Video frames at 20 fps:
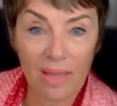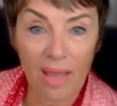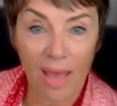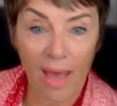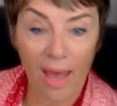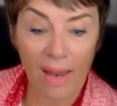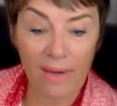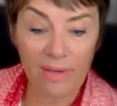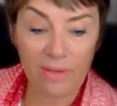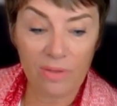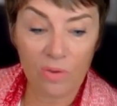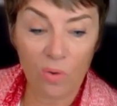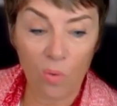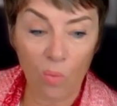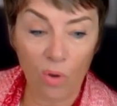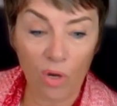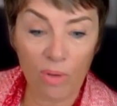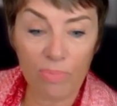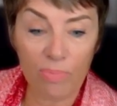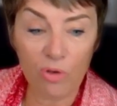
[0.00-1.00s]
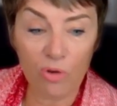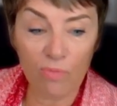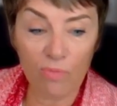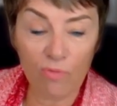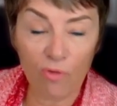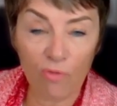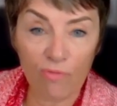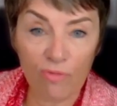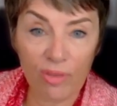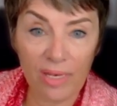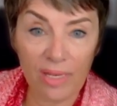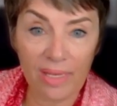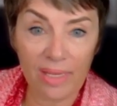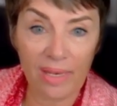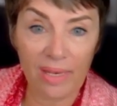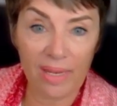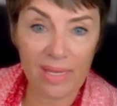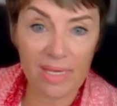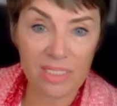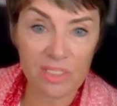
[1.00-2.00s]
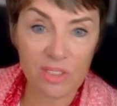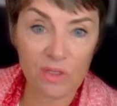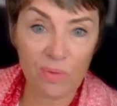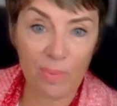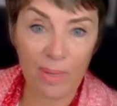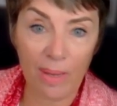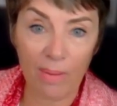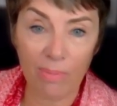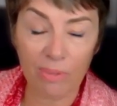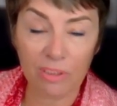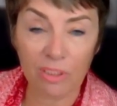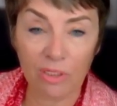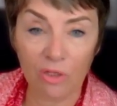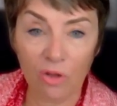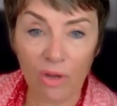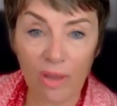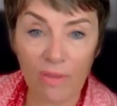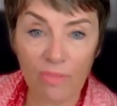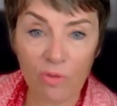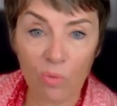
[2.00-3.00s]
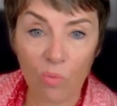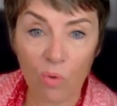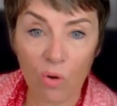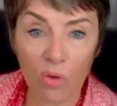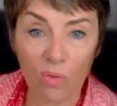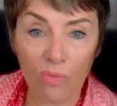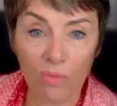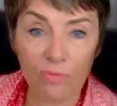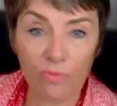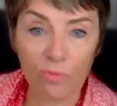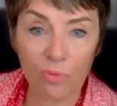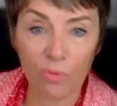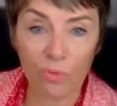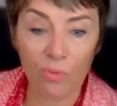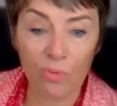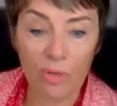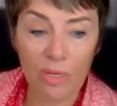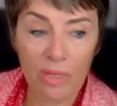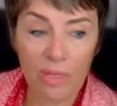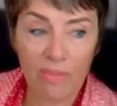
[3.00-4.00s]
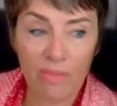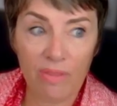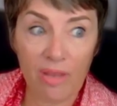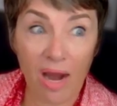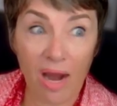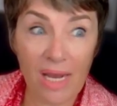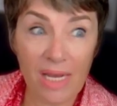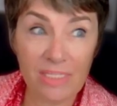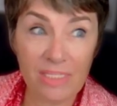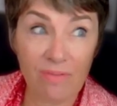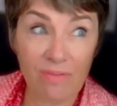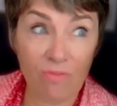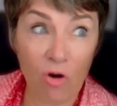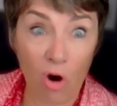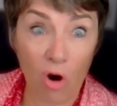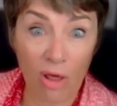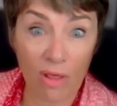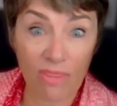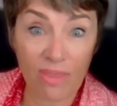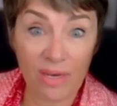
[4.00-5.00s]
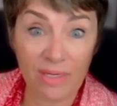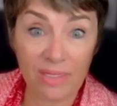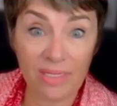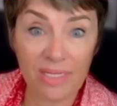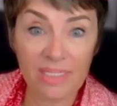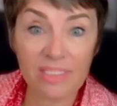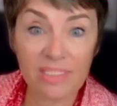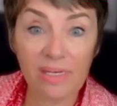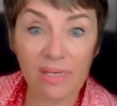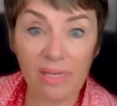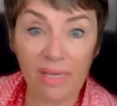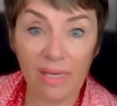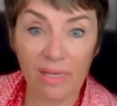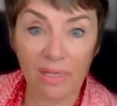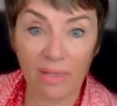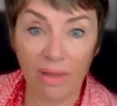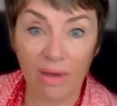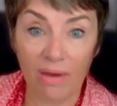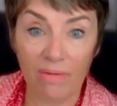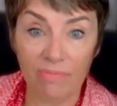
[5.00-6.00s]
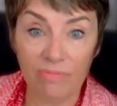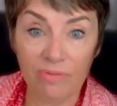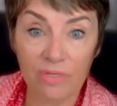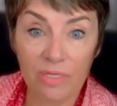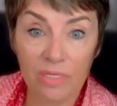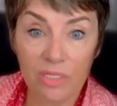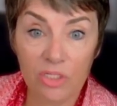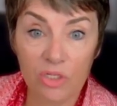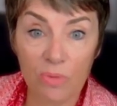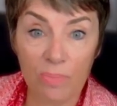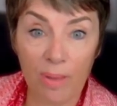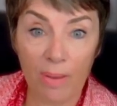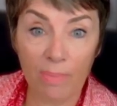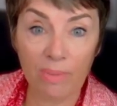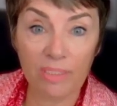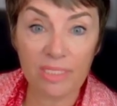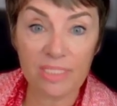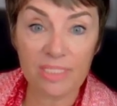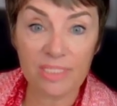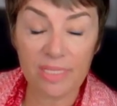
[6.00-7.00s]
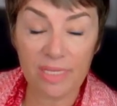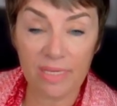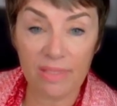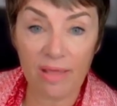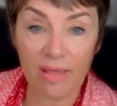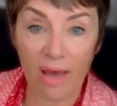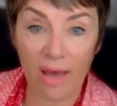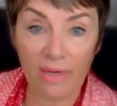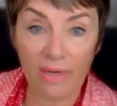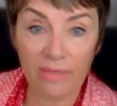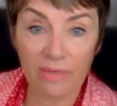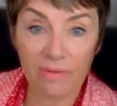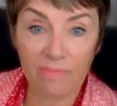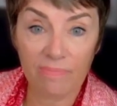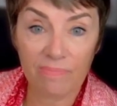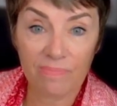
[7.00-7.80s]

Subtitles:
And what a beautiful feeling it is to be able to look at the world through the eyes of authenticity and love, to be able to see that.